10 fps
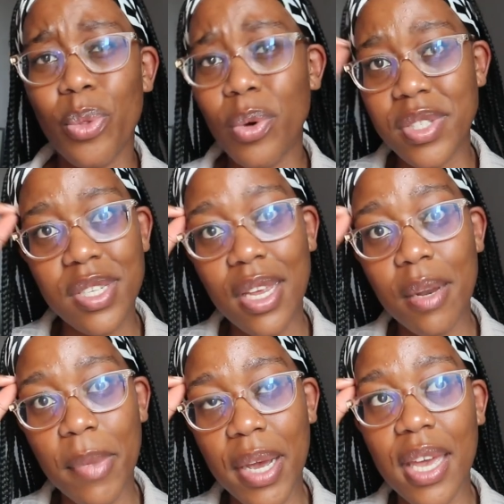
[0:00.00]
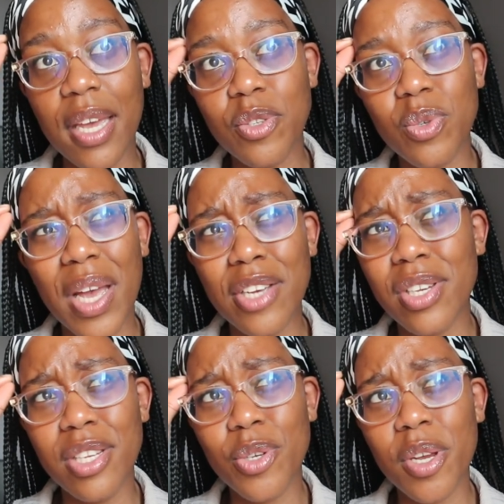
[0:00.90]
thought in my head to
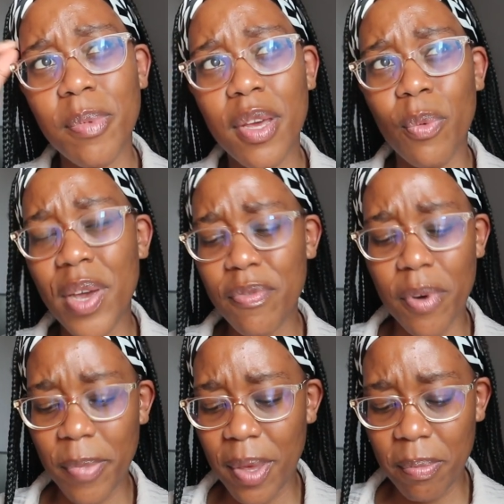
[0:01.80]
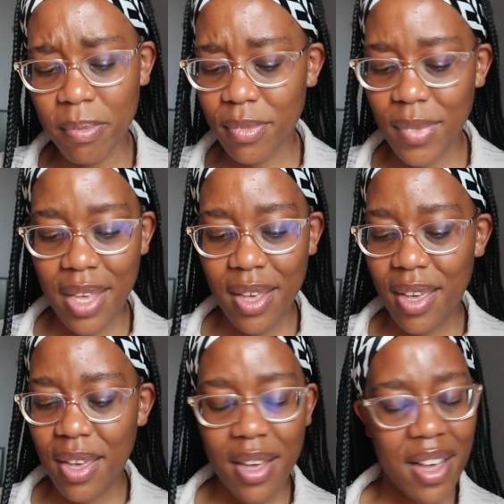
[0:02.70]
actually turn me away from him.
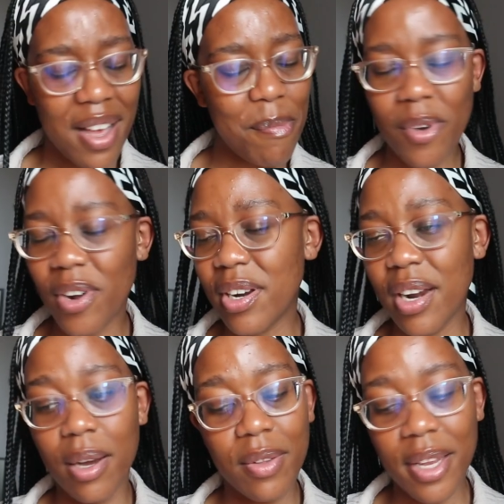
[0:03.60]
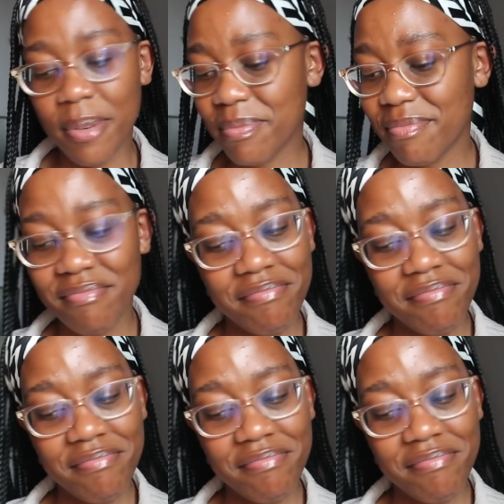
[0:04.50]
I'm not gonna allow that.